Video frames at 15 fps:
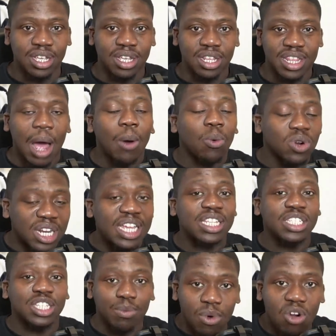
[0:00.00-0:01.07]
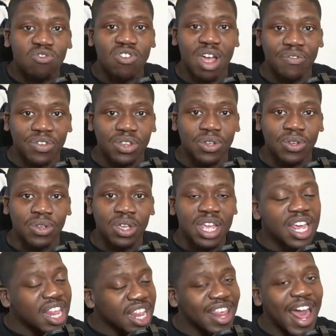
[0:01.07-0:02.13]
that will lead to more revenue.
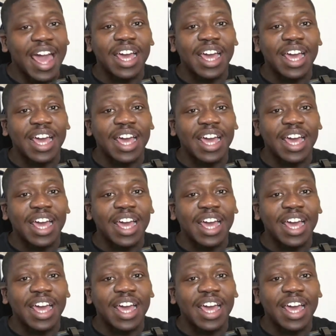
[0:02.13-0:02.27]
That